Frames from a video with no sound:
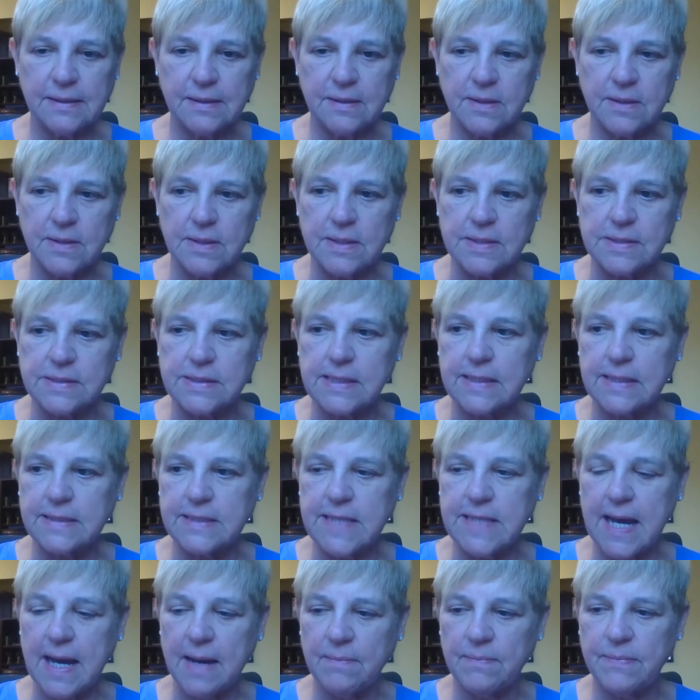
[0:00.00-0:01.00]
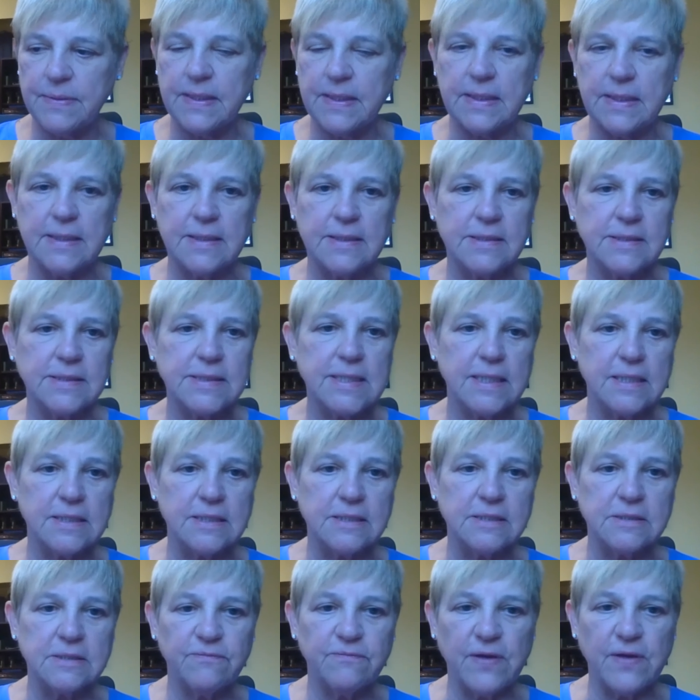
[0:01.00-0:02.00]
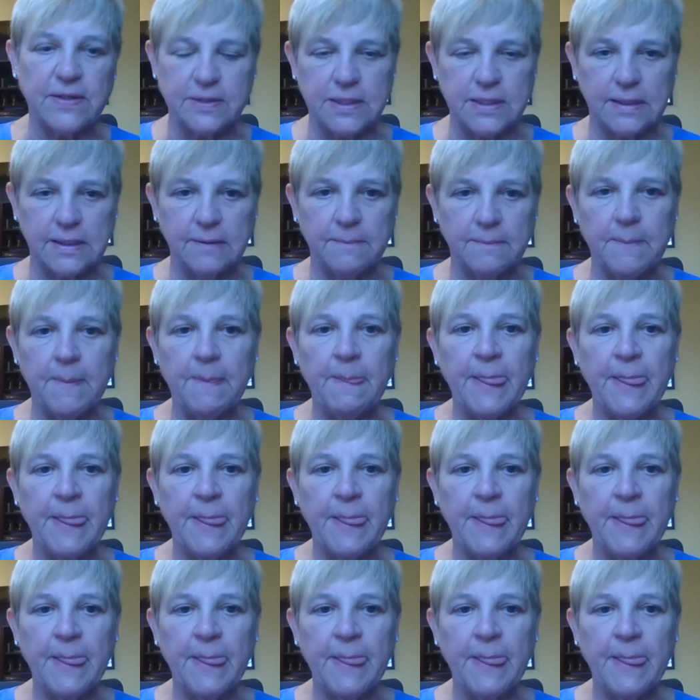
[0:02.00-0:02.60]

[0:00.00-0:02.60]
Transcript: There is a tab that says funding.